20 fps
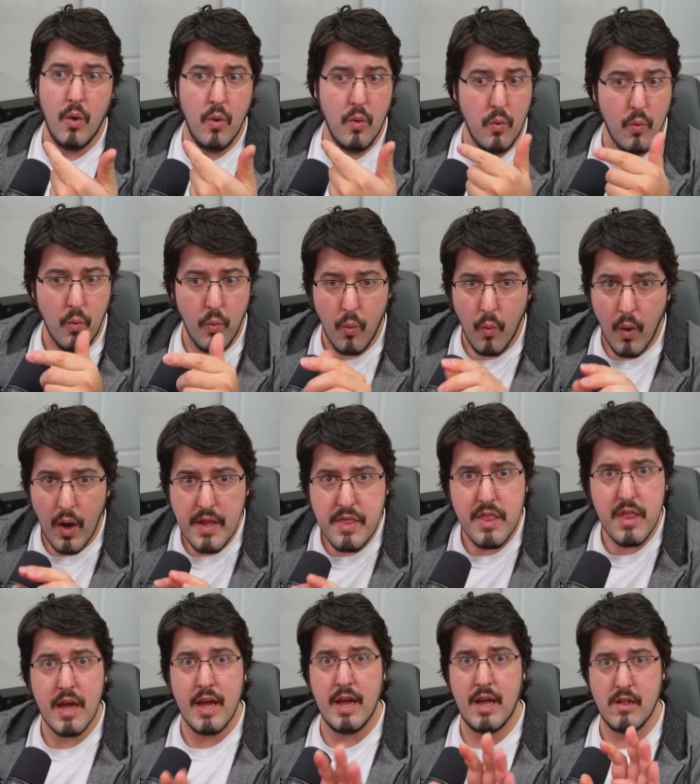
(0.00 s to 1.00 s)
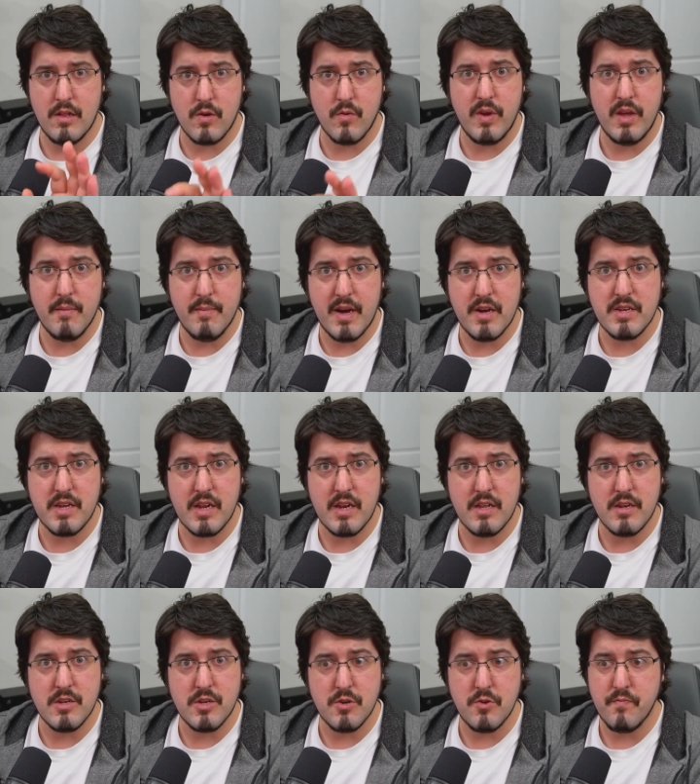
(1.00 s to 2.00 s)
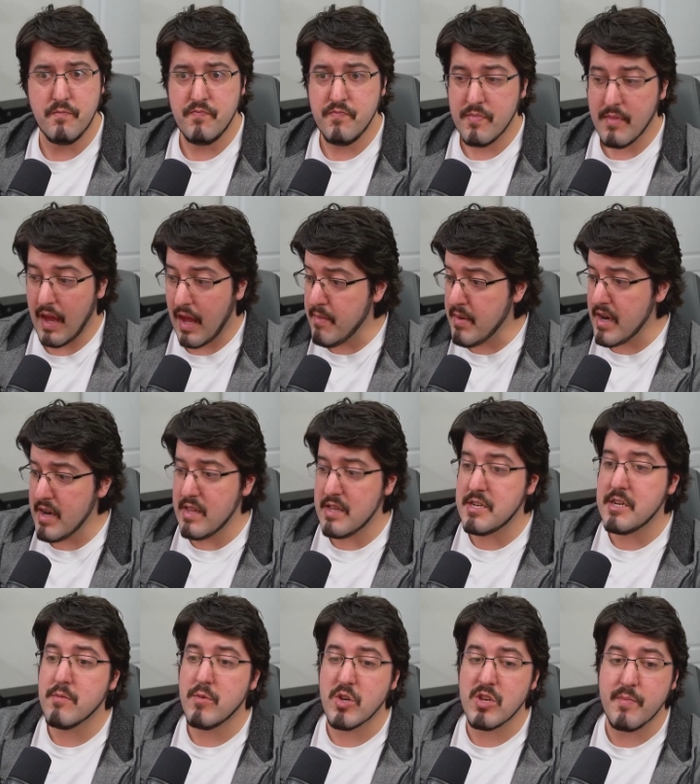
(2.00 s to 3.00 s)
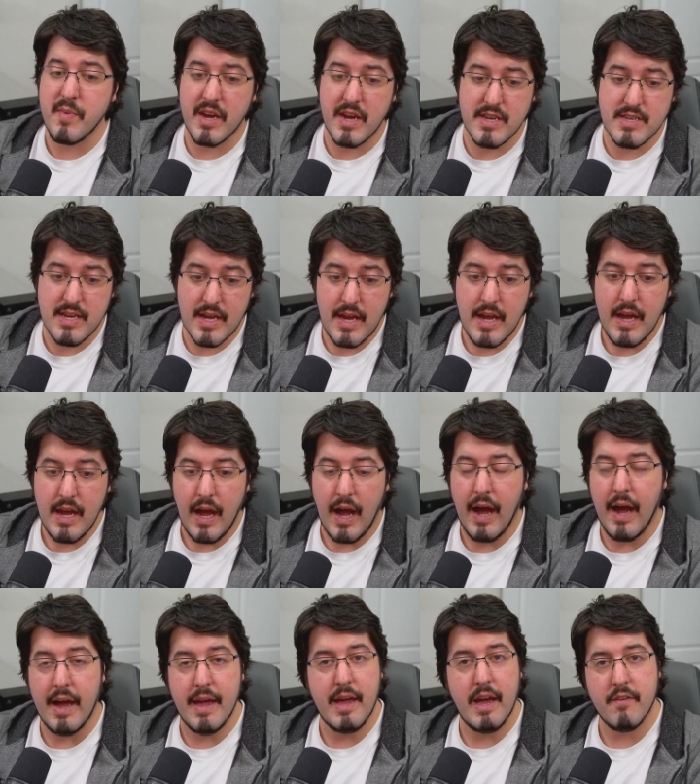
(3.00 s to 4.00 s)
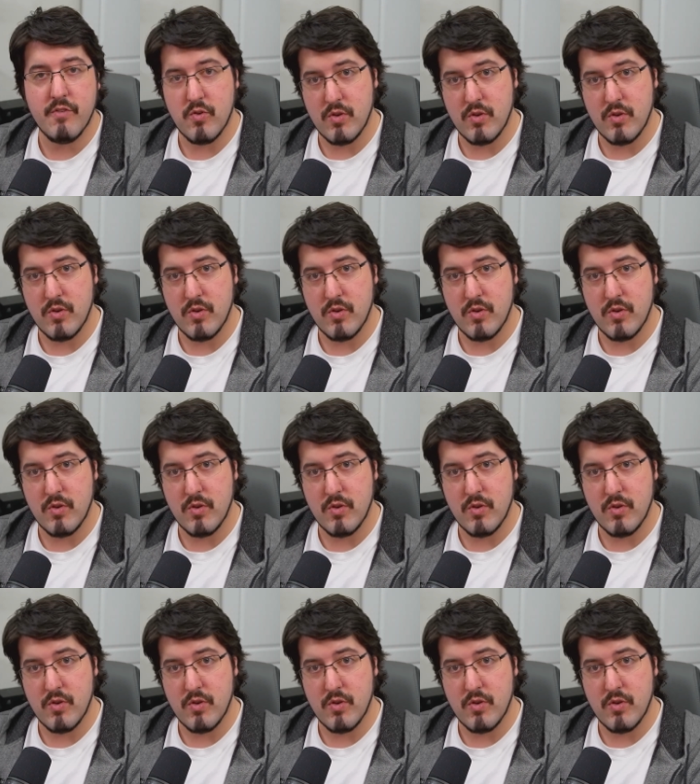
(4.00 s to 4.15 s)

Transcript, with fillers: What the hell are we about to get into? I'm kind of this year mostly because I have to